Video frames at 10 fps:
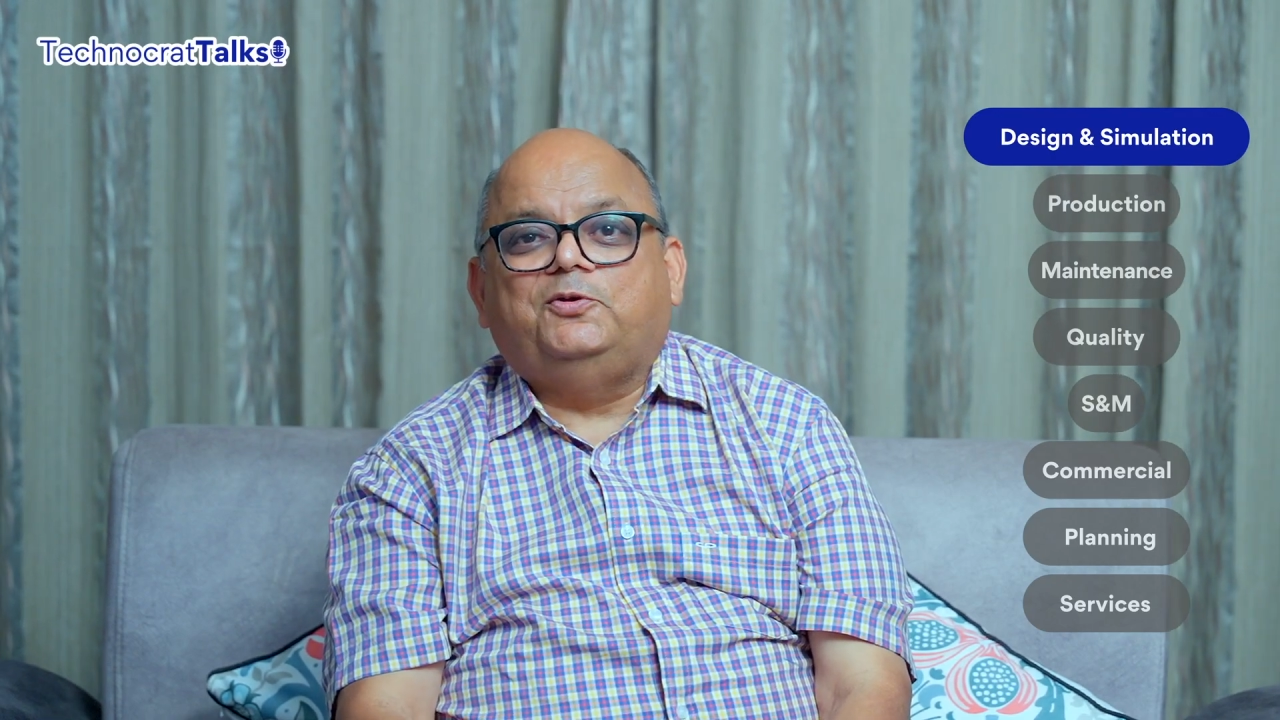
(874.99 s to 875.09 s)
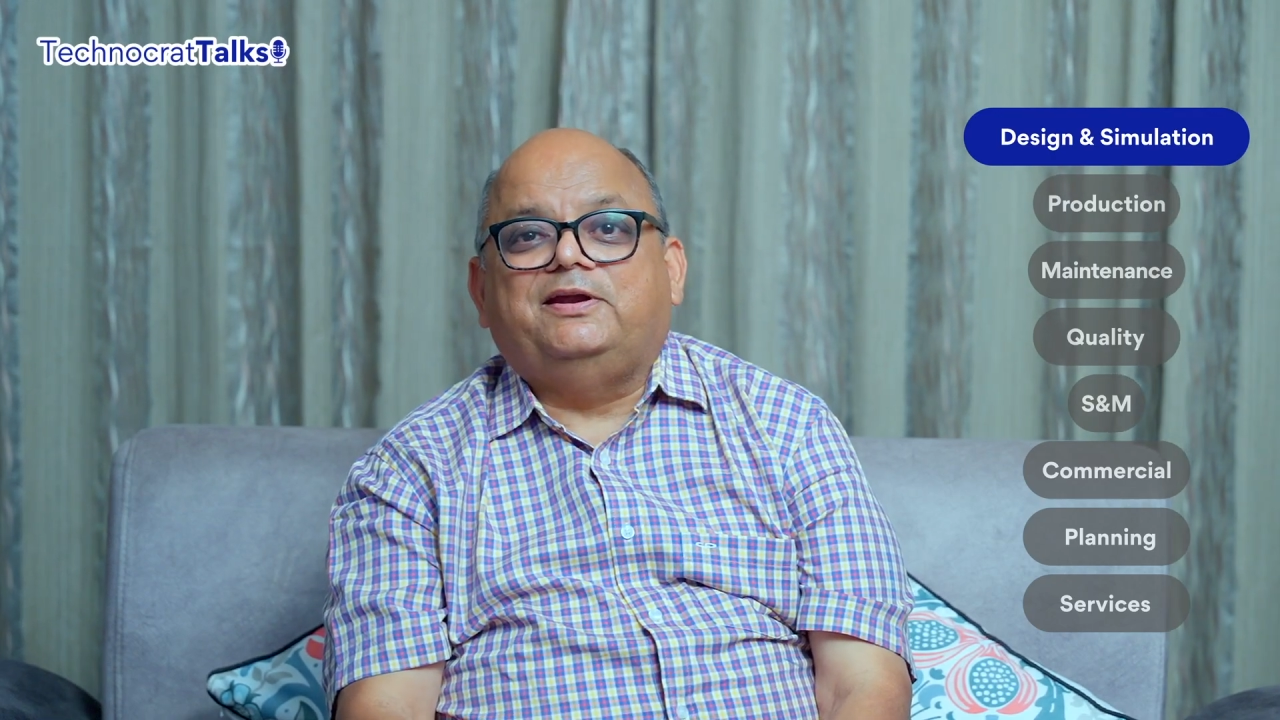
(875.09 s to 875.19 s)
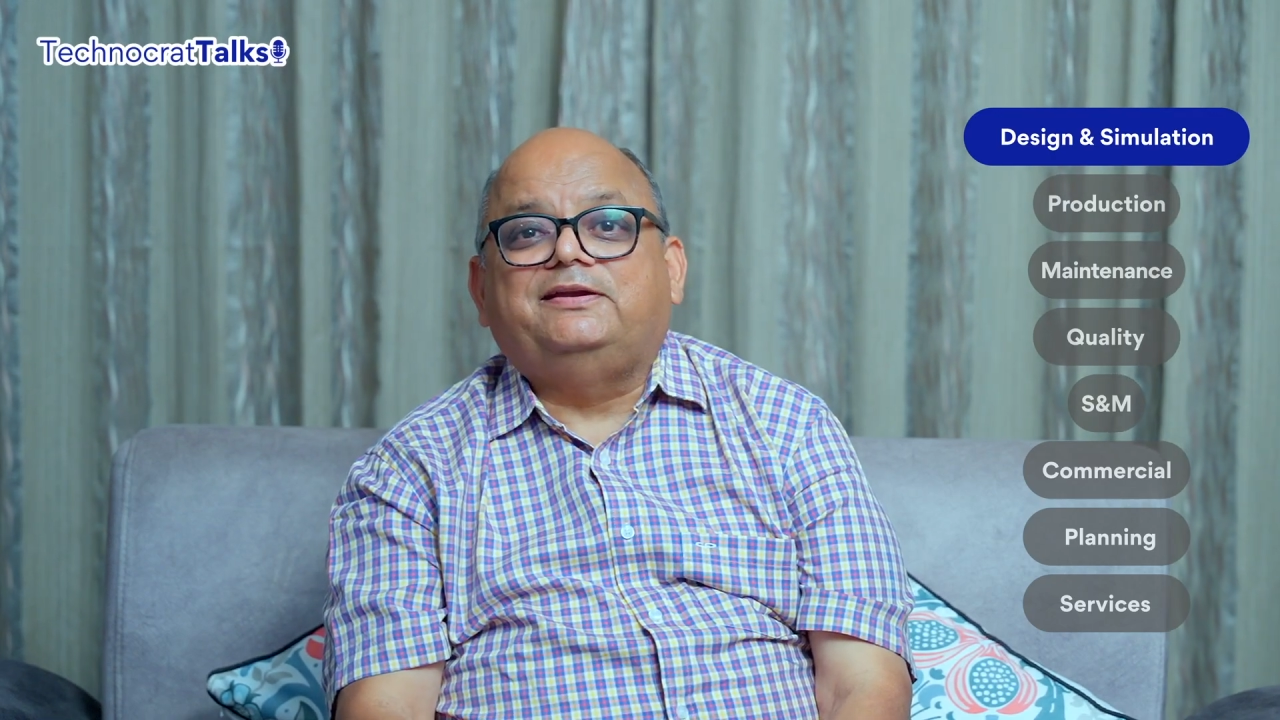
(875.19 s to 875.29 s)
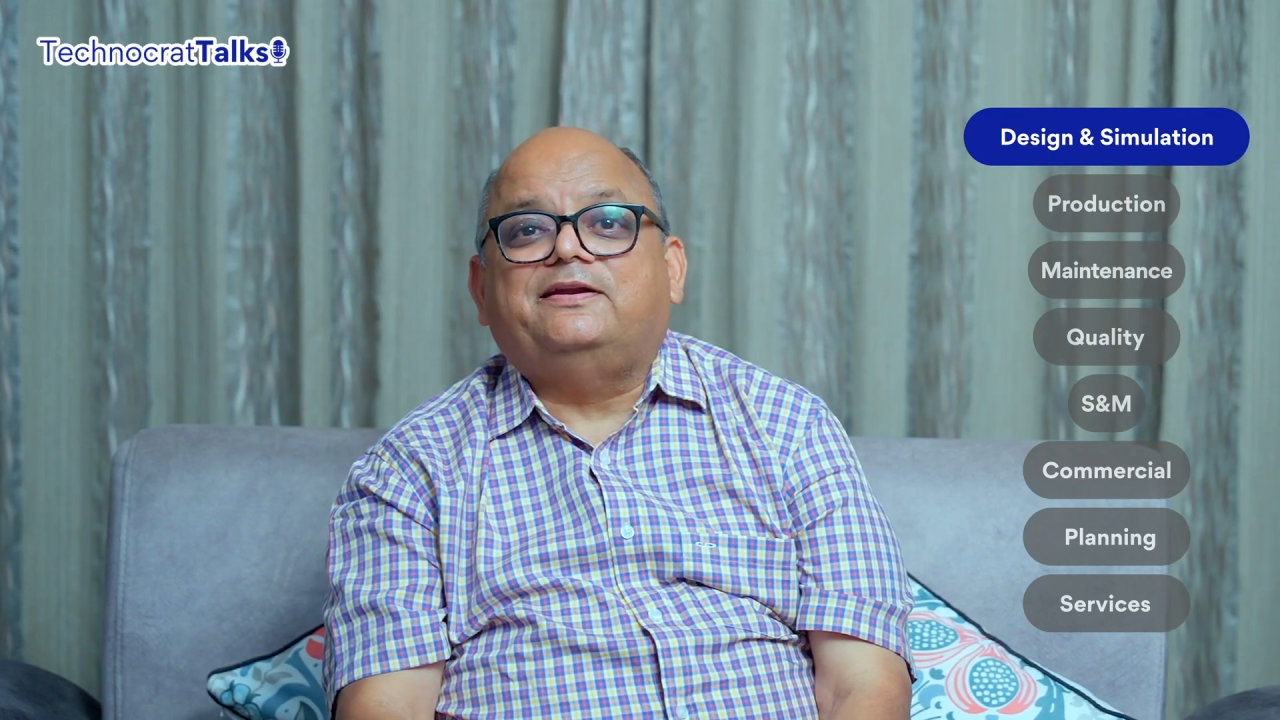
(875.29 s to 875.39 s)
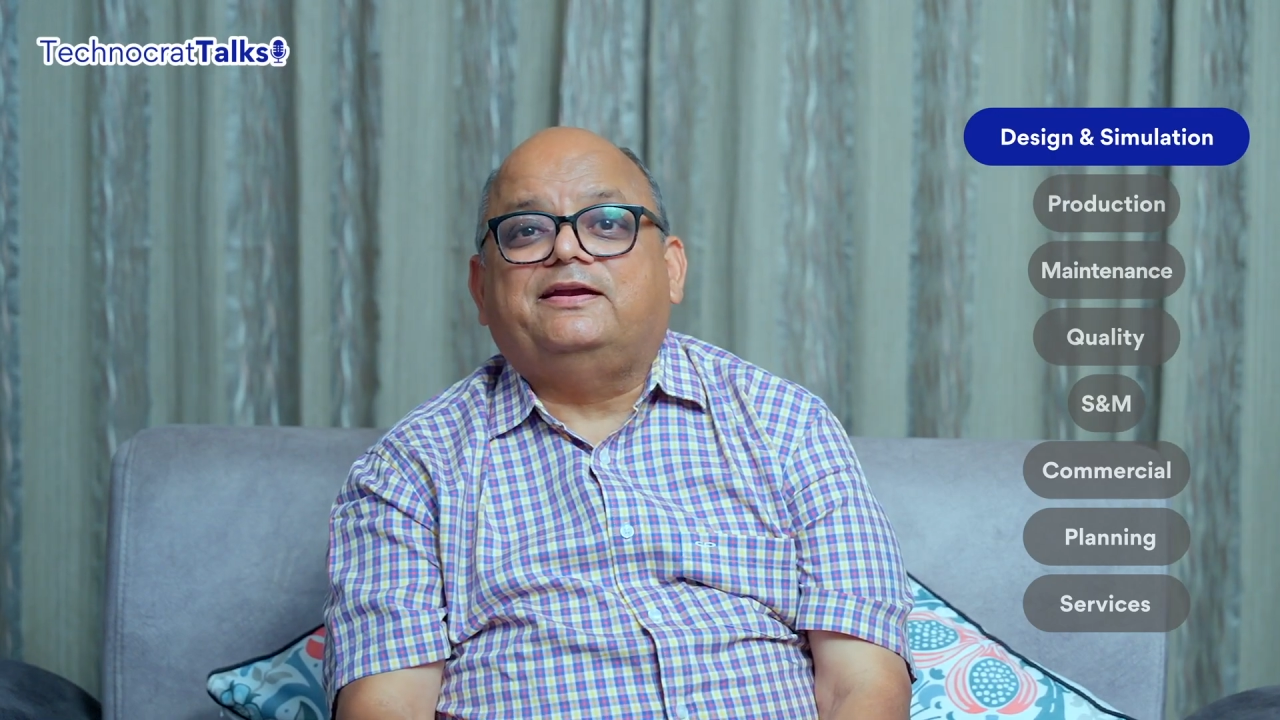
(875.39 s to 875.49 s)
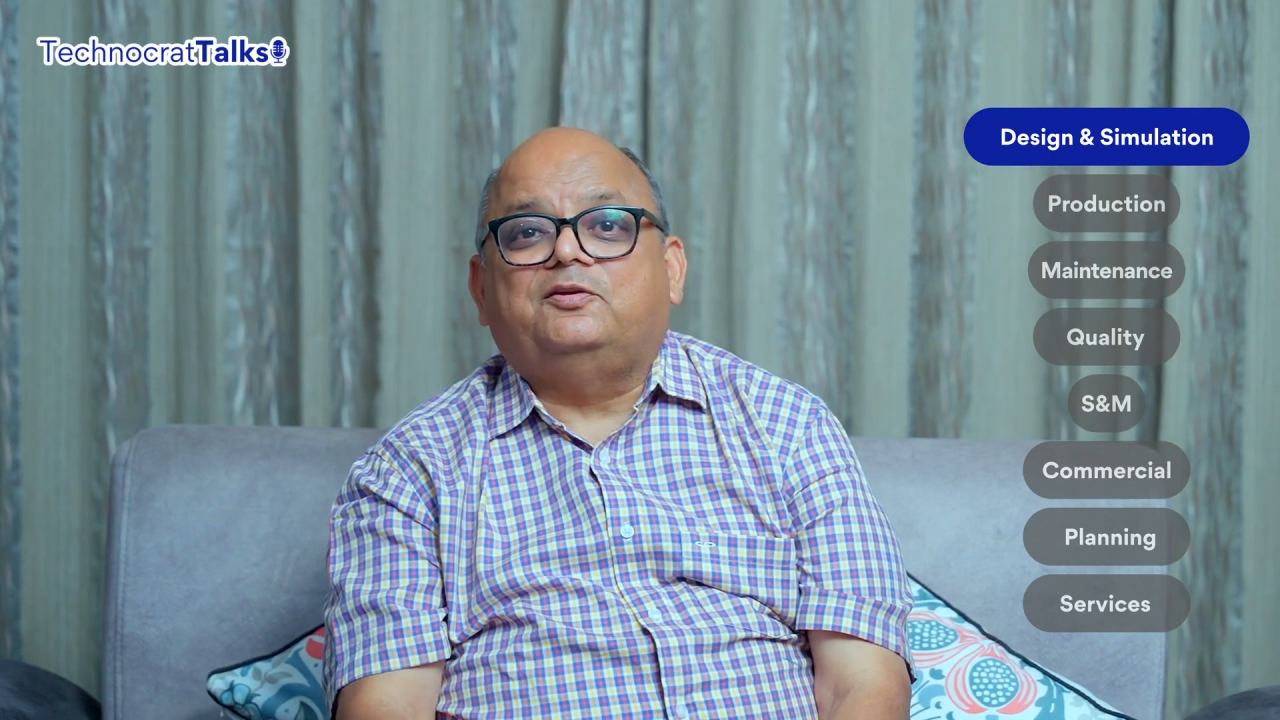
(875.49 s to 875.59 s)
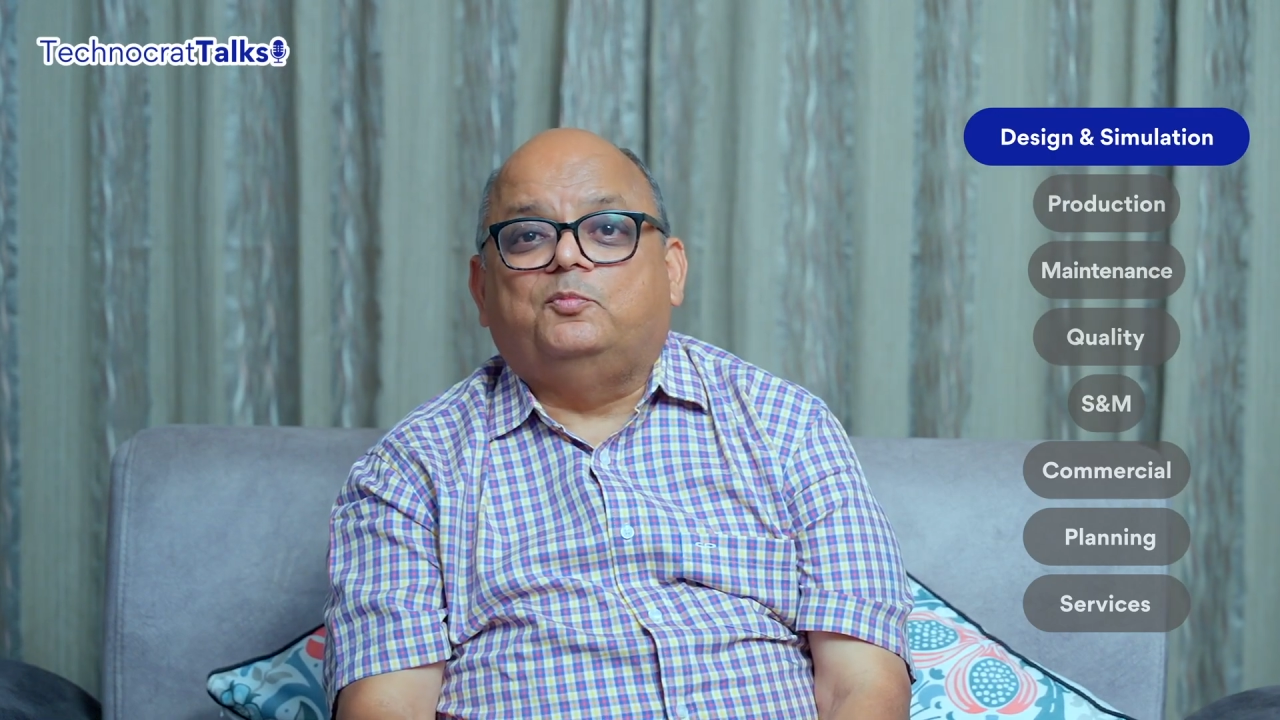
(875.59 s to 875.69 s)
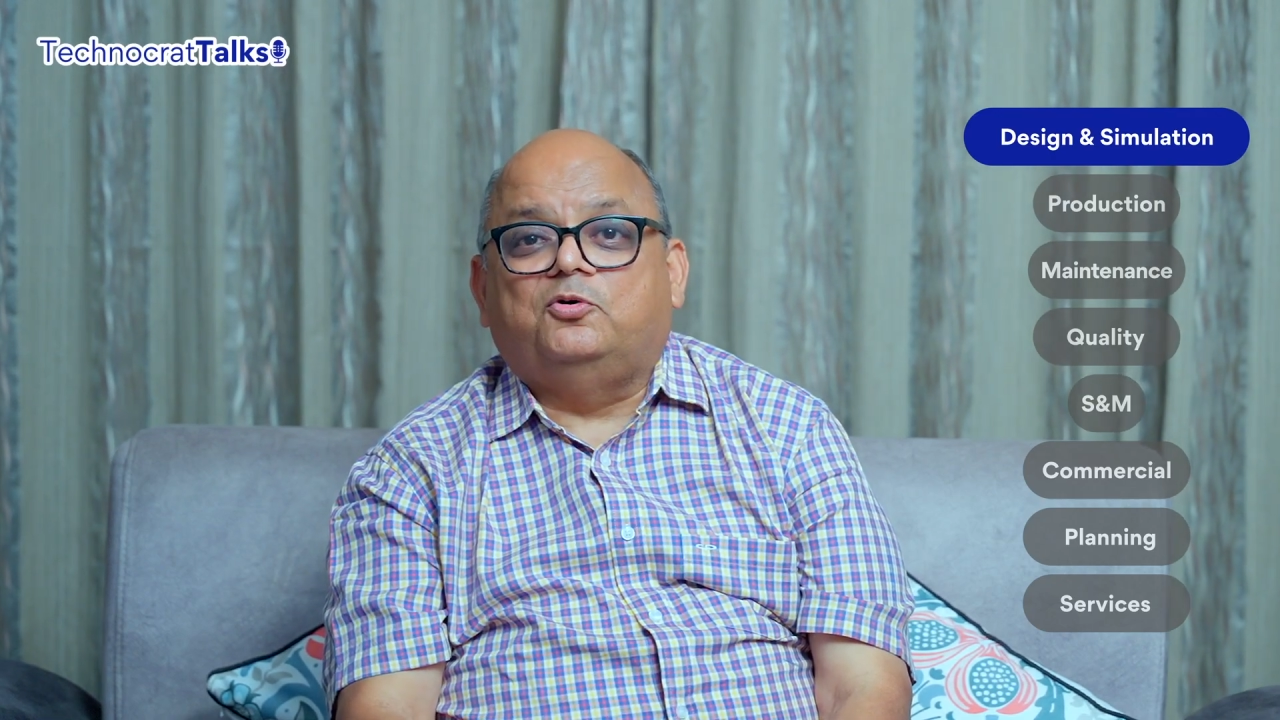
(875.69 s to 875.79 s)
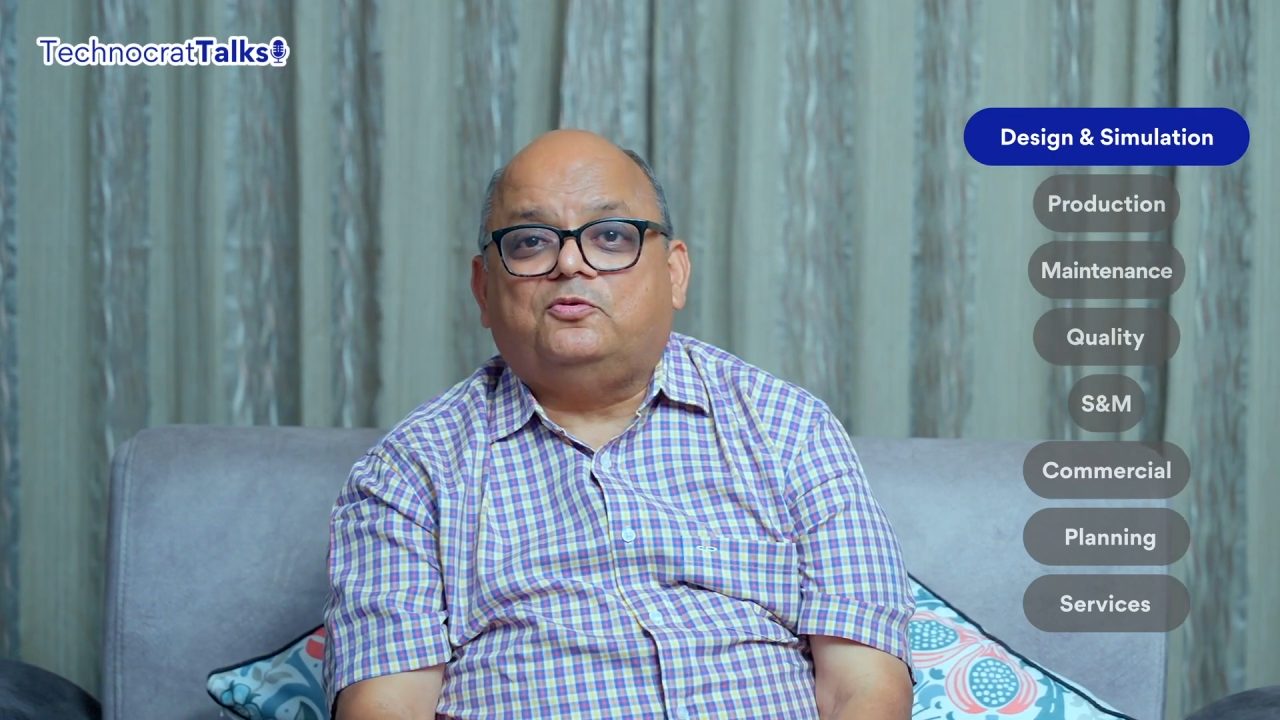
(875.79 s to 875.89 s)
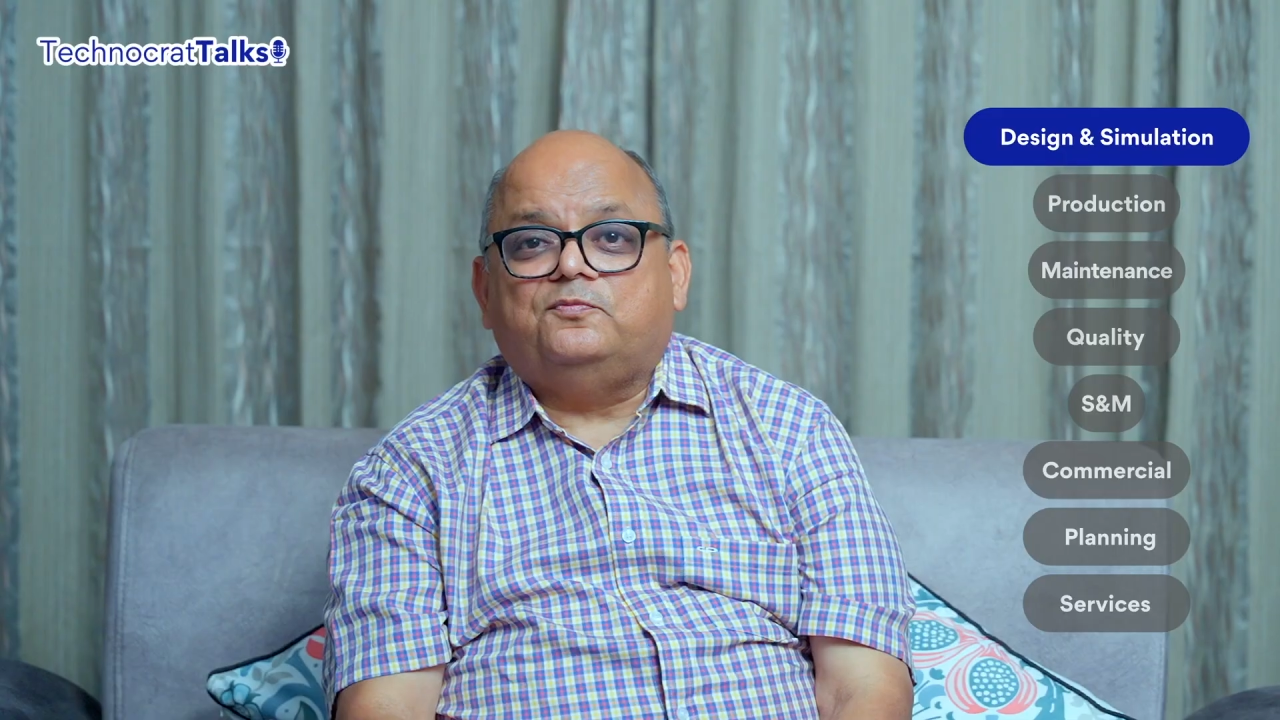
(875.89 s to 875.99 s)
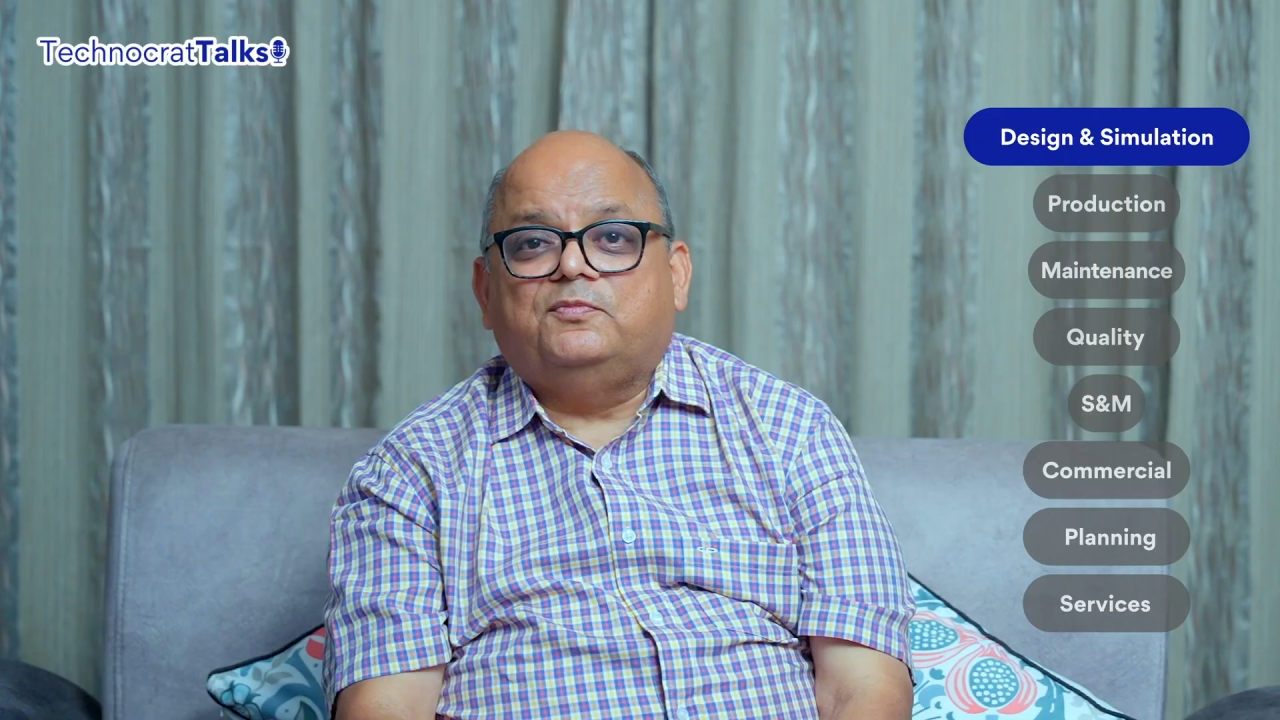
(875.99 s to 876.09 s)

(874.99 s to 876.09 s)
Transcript: interact more.